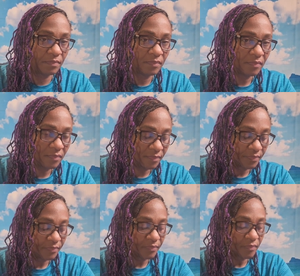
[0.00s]

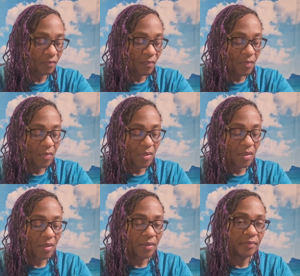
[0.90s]
(no one is talking)